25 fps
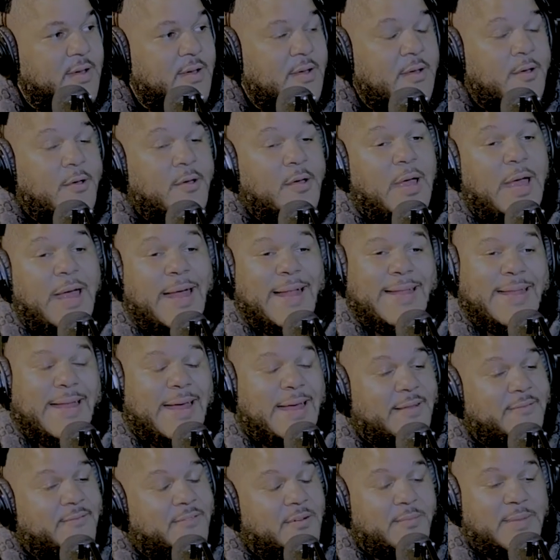And
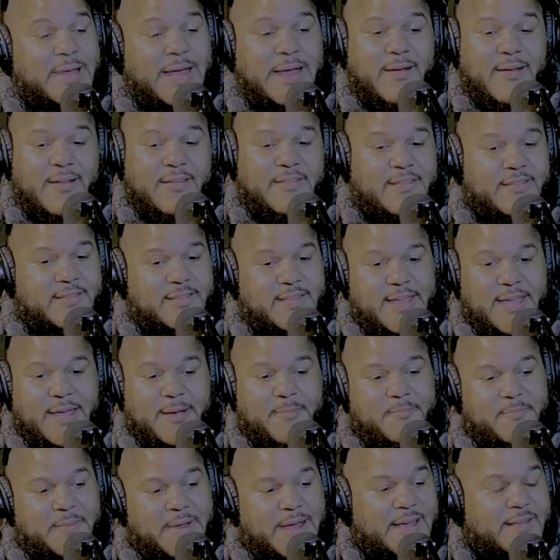then from there, it just
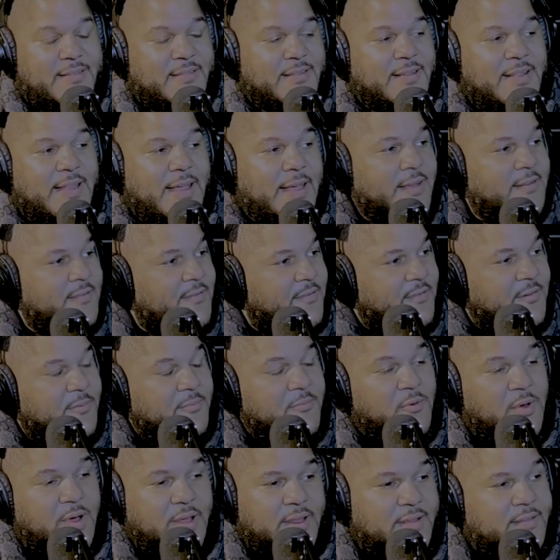kept escalating from
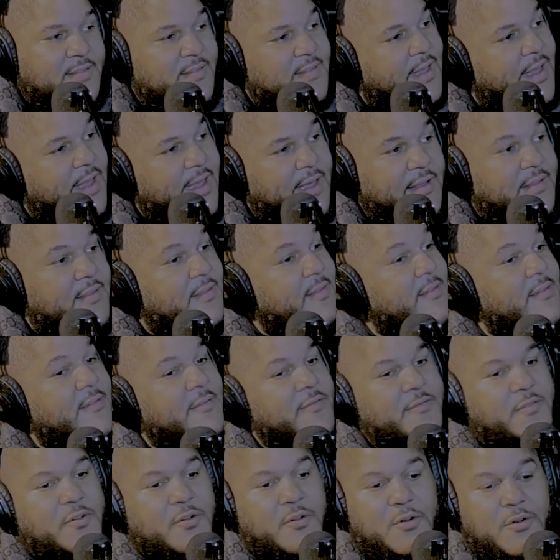real estate to
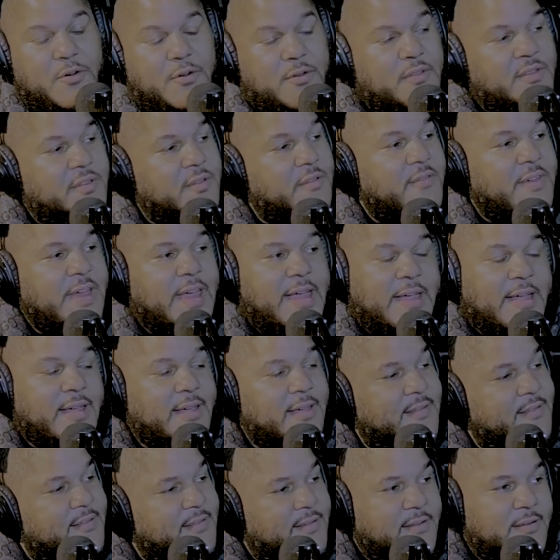food to
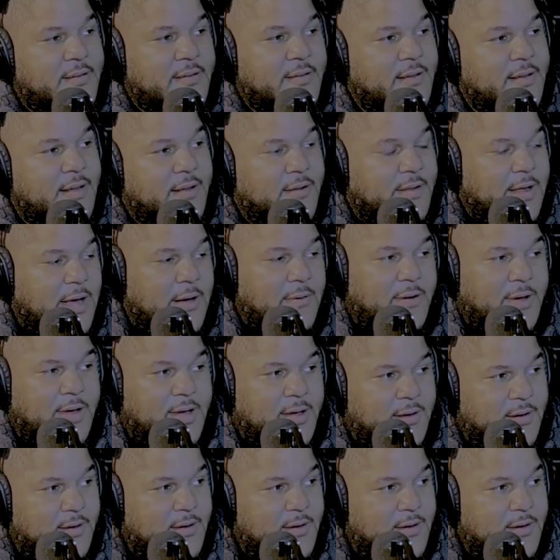Vegas, and now we're here.